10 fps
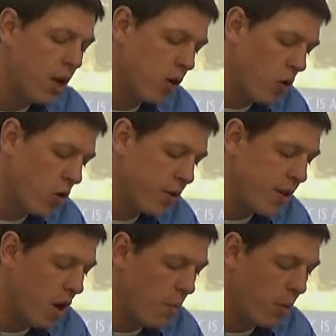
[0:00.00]
call her at the
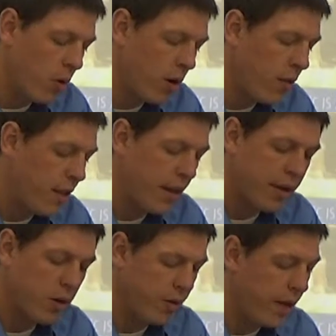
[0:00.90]
number, and then they
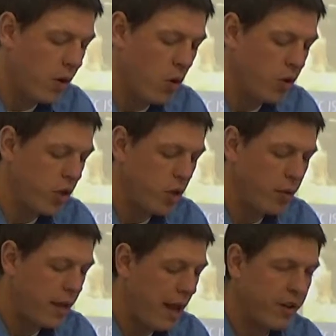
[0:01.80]
call you
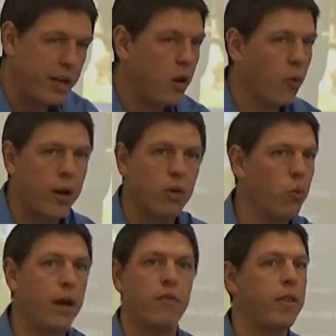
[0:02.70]
and they have a hearing or whatever